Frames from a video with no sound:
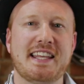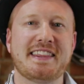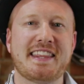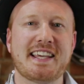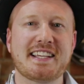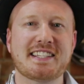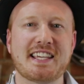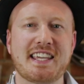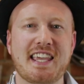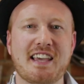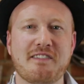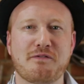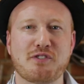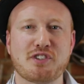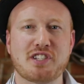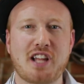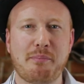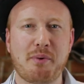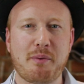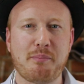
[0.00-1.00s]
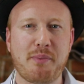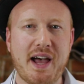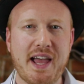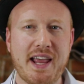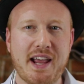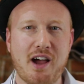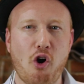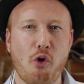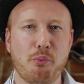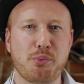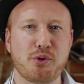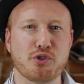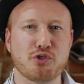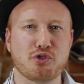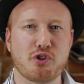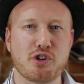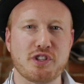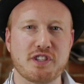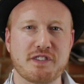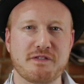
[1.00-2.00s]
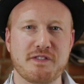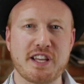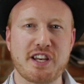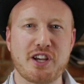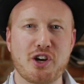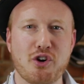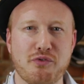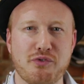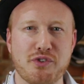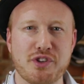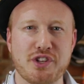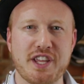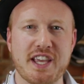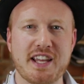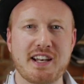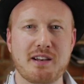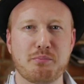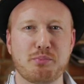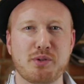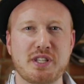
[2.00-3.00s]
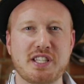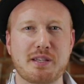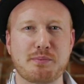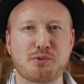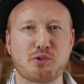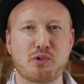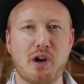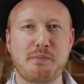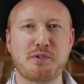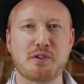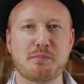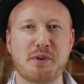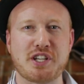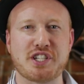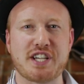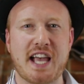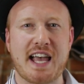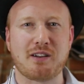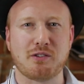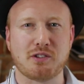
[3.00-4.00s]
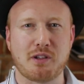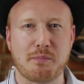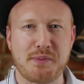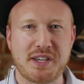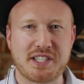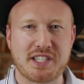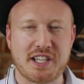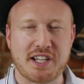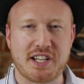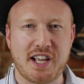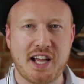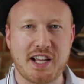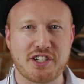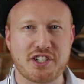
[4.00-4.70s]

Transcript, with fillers: And thanks again for stopping by. I hope you enjoyed this video. If you did, please subscribe to my channel, The Mixing